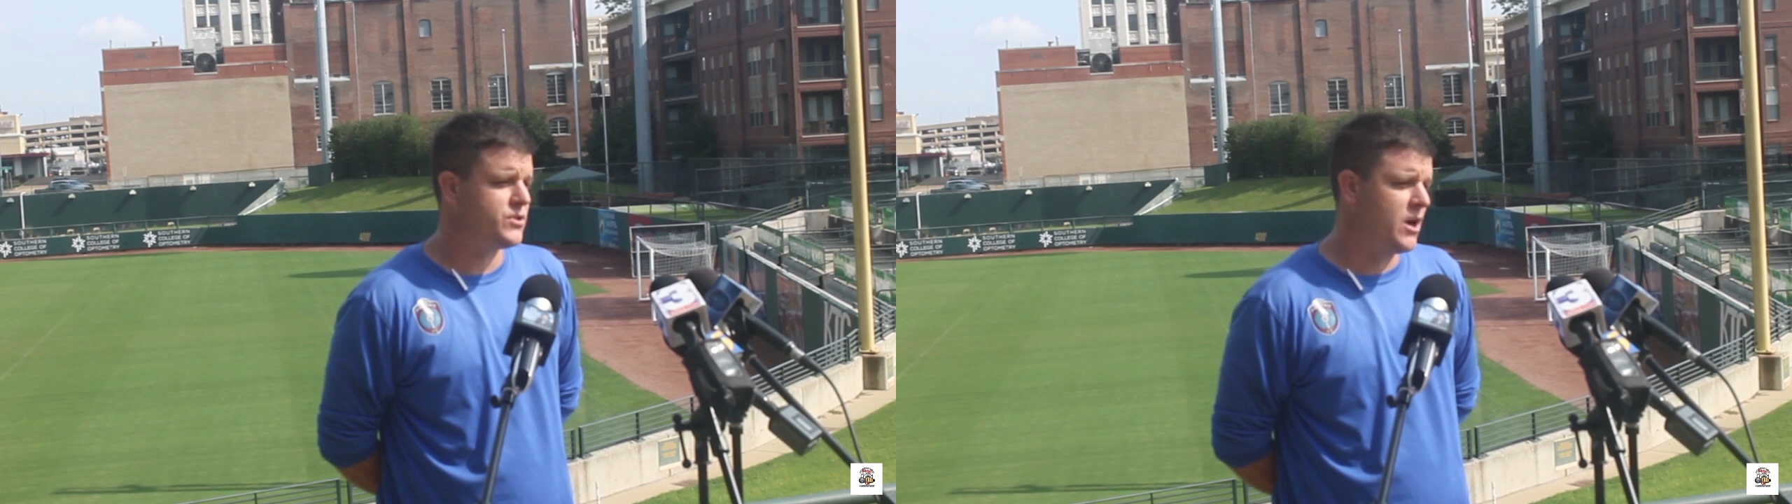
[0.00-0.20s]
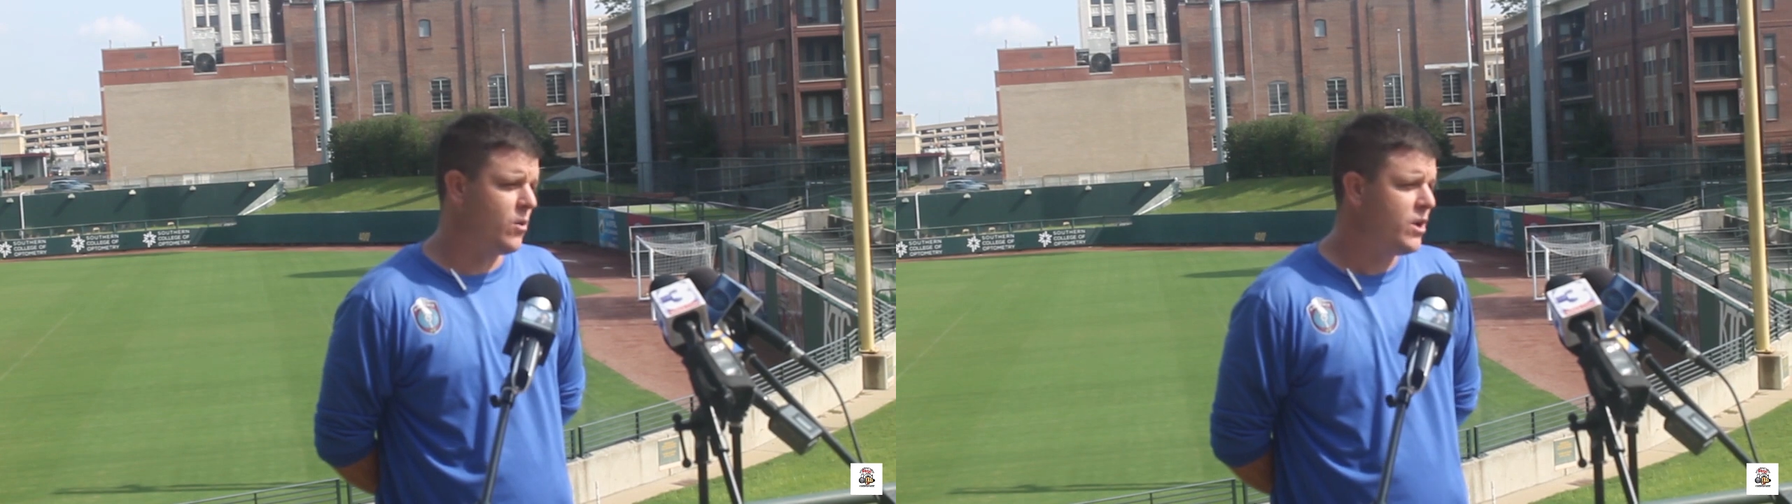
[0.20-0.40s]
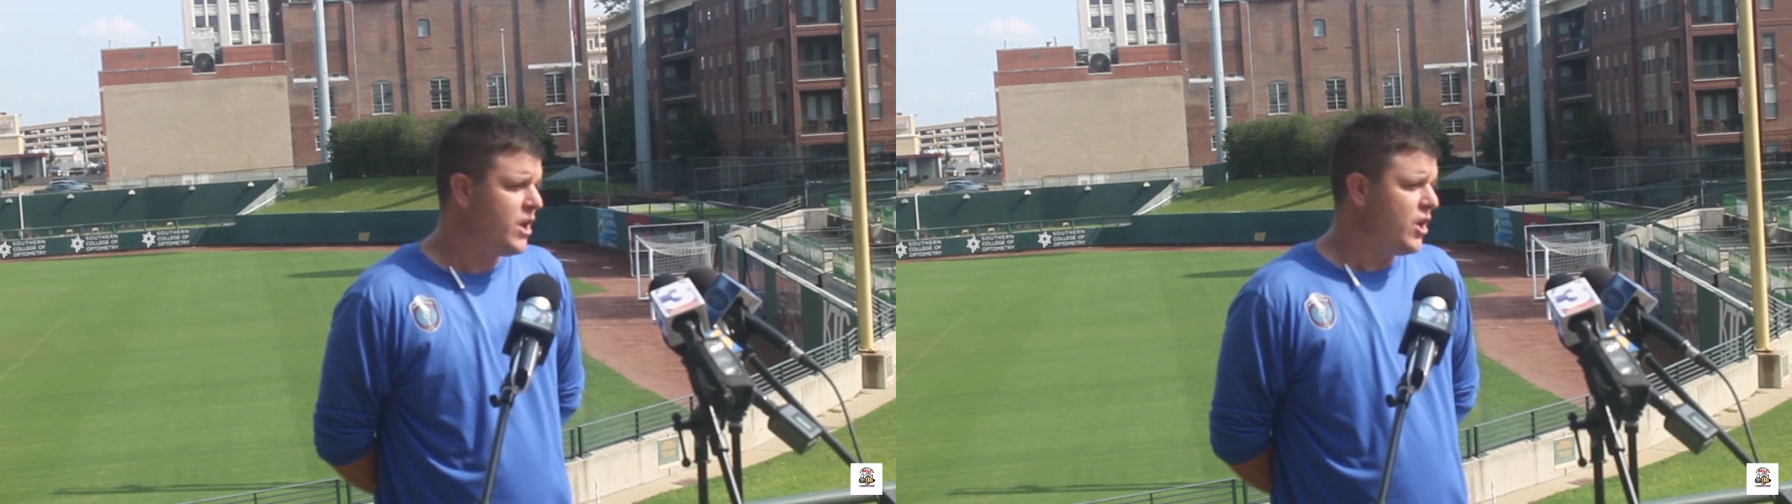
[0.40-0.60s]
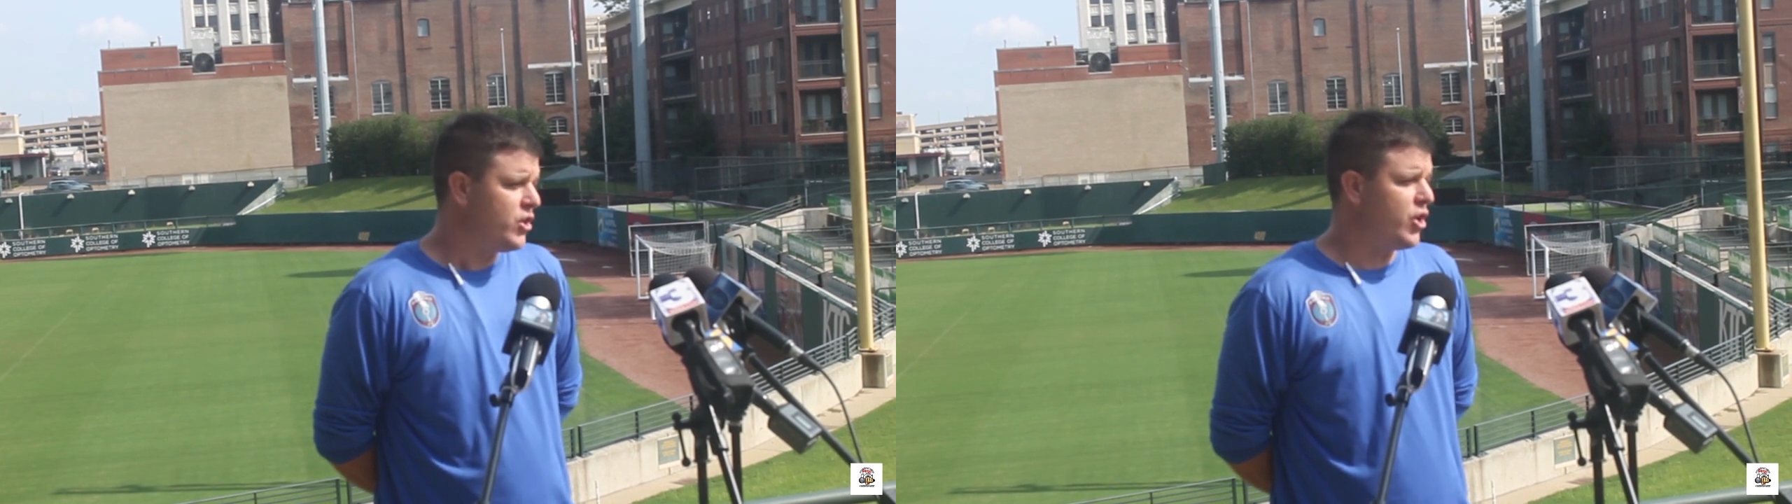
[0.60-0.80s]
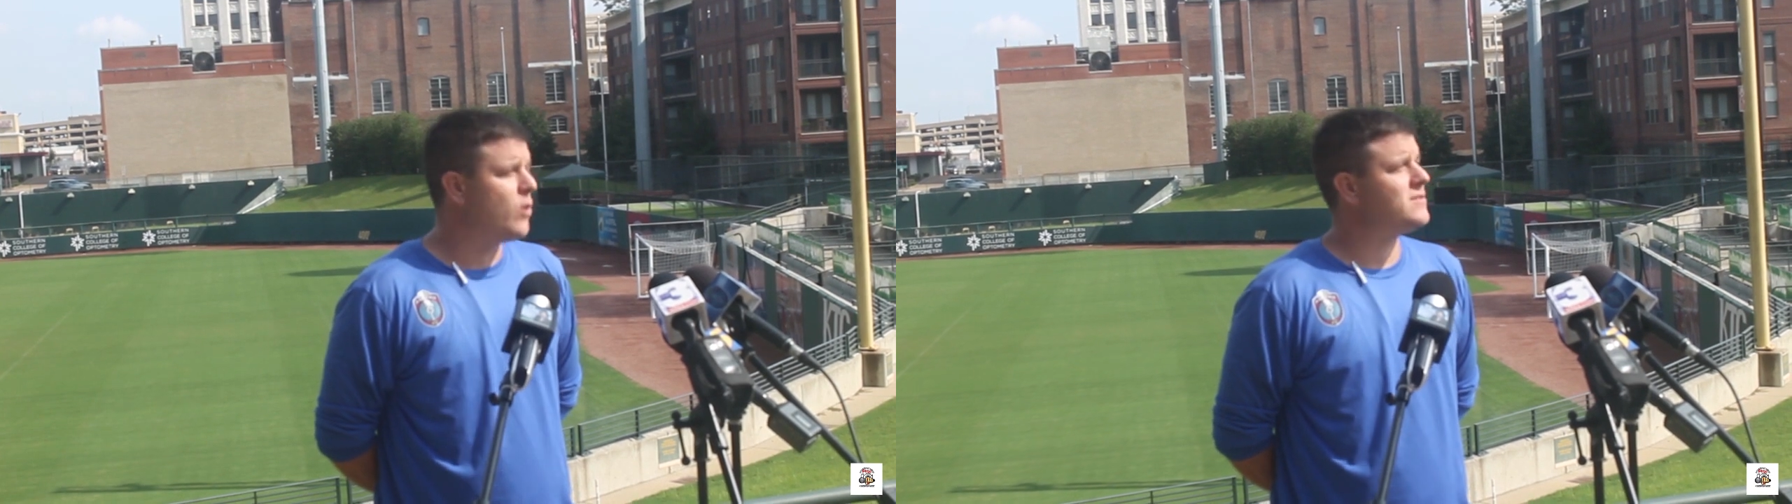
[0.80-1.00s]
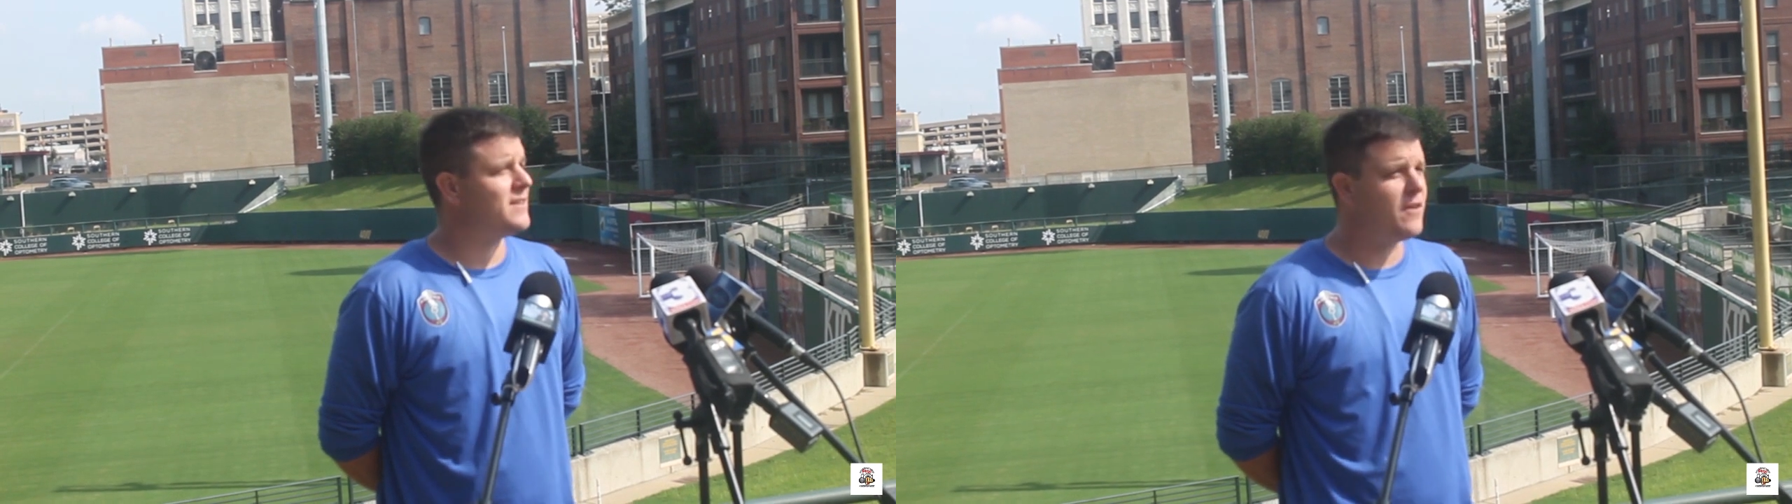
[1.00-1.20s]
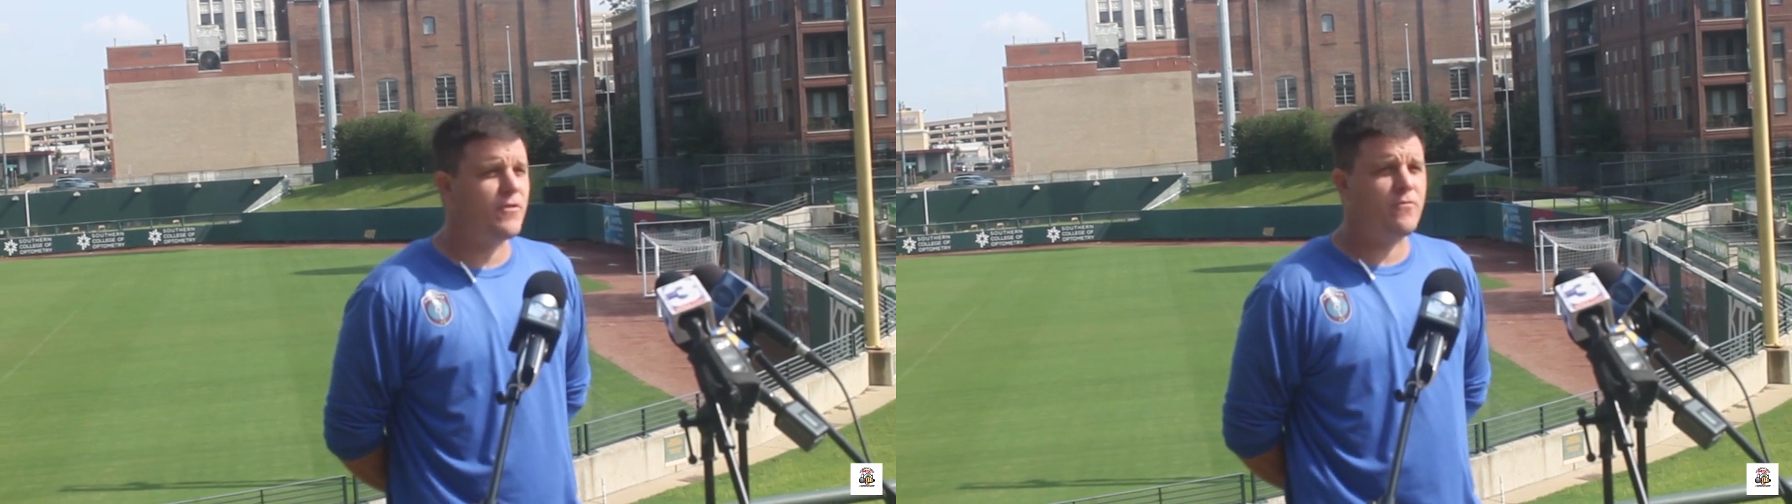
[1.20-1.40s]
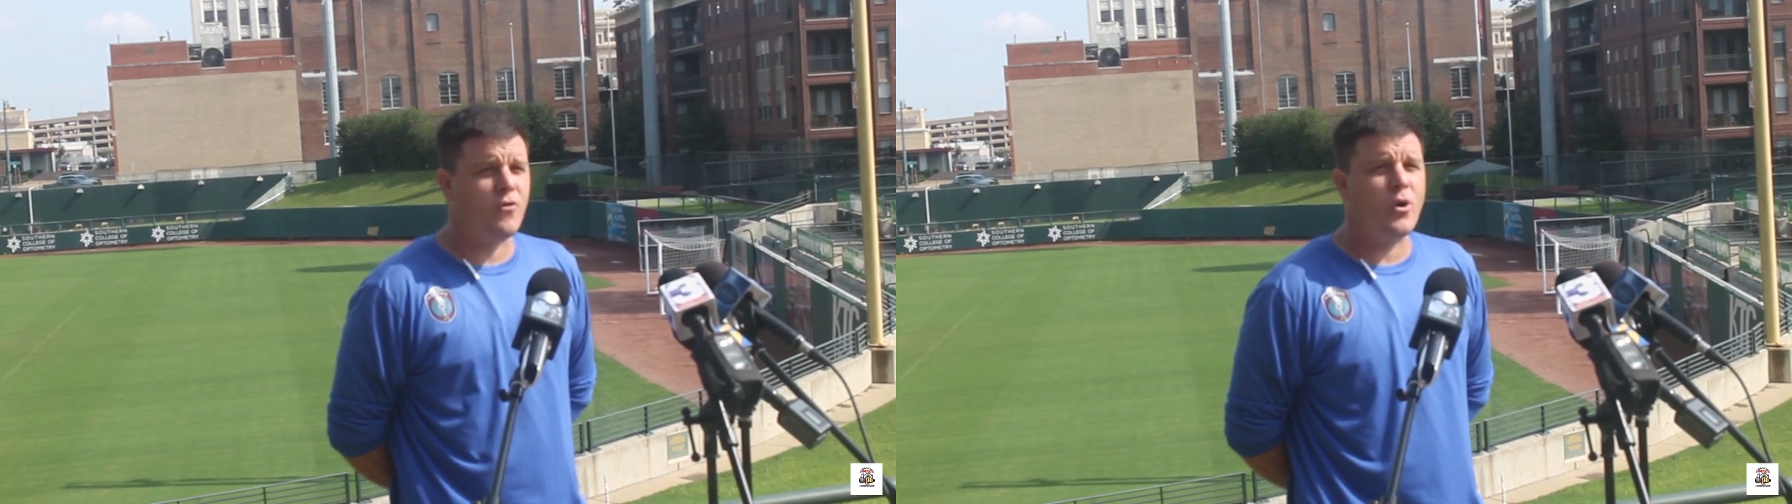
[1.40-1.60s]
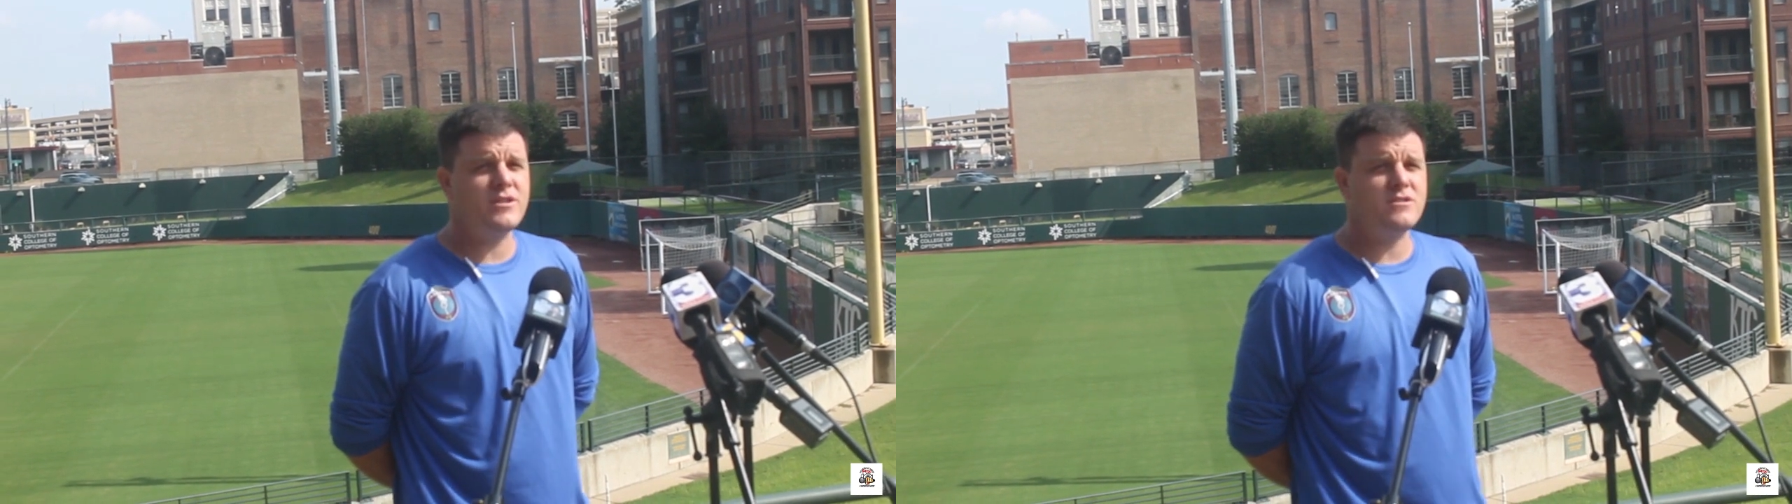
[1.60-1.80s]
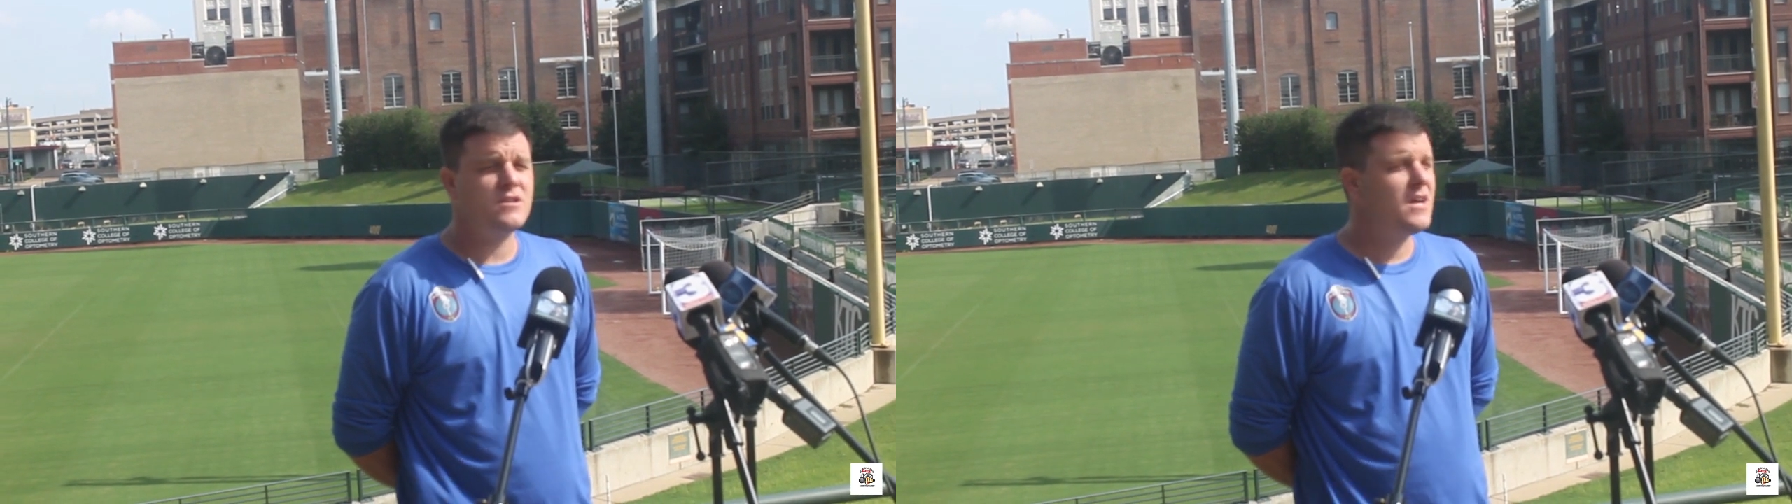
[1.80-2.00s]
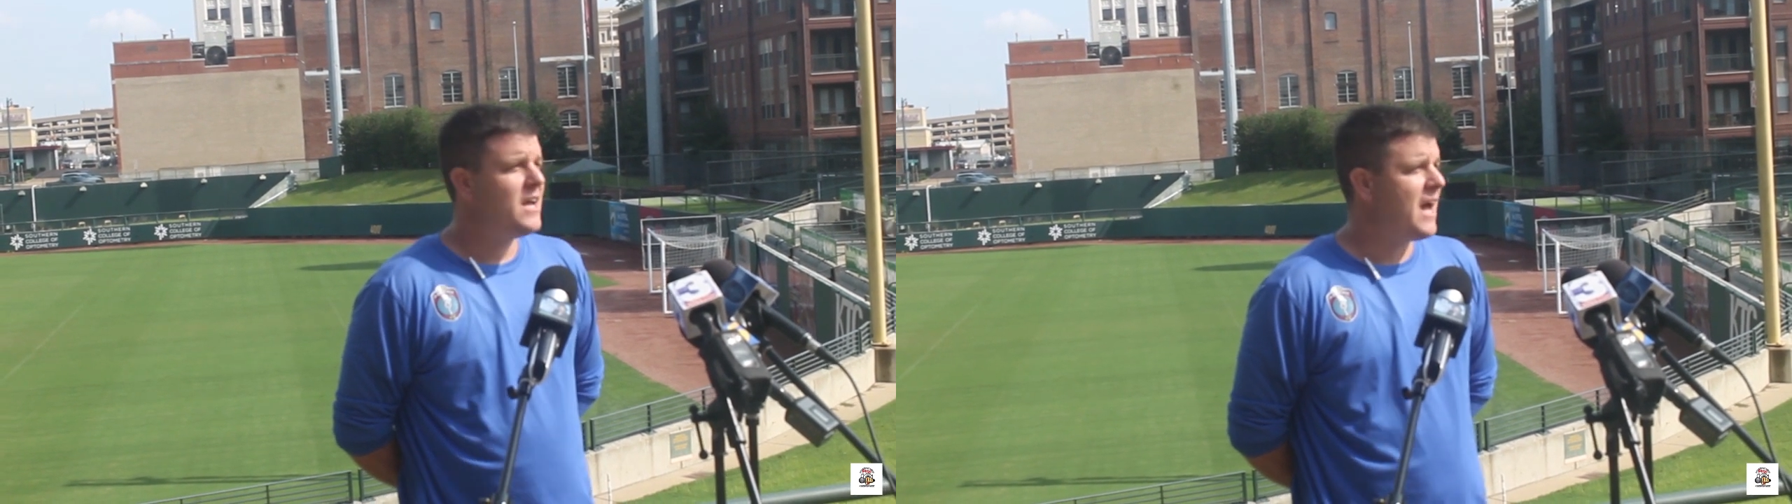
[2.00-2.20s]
So, it's a different voice.